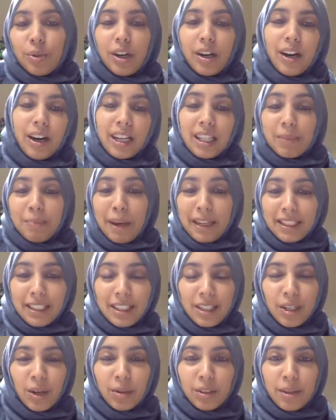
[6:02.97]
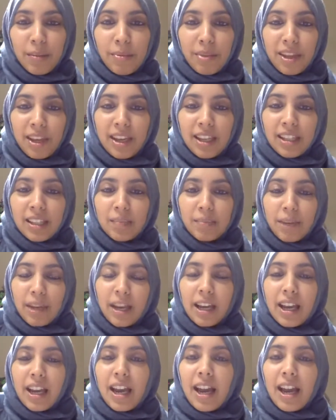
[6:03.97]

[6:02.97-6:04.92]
are expected to know some things, but